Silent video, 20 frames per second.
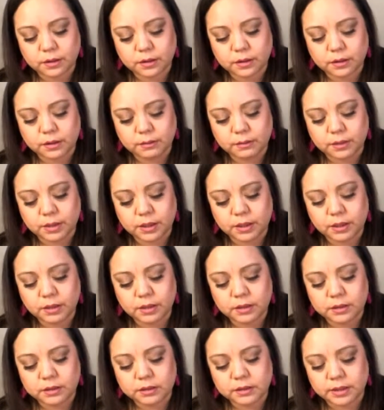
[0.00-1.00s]
I may
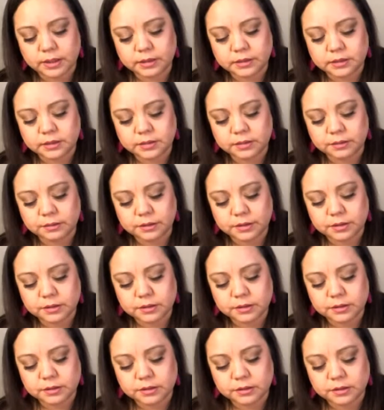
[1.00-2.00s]
decide to do
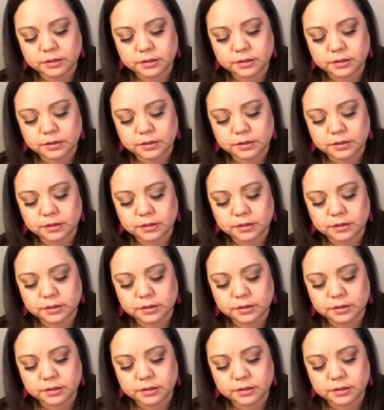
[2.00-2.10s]
it.